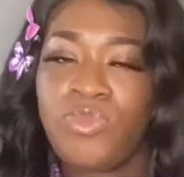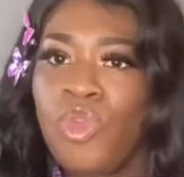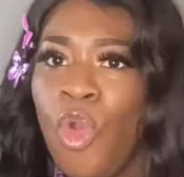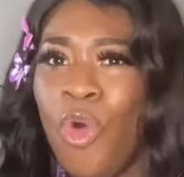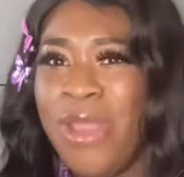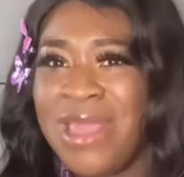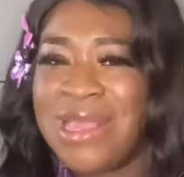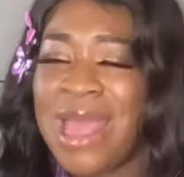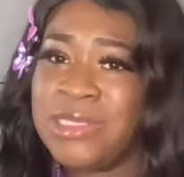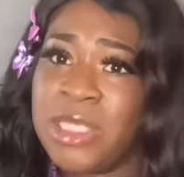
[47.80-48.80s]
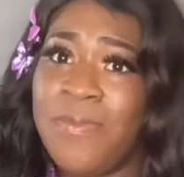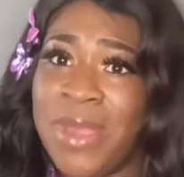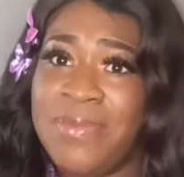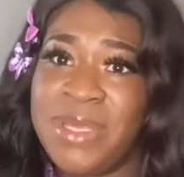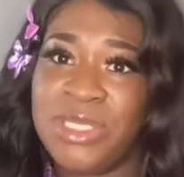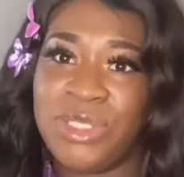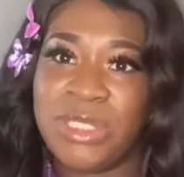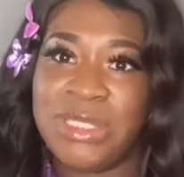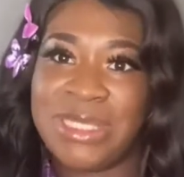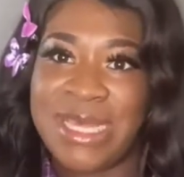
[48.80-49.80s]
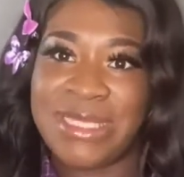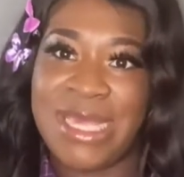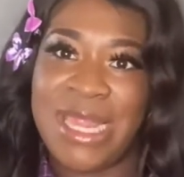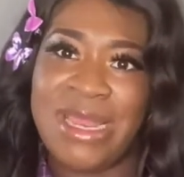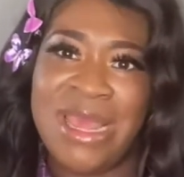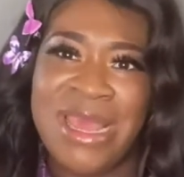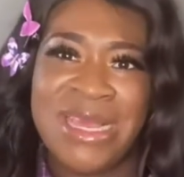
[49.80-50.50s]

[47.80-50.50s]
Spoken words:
Or it can, some babies, their skin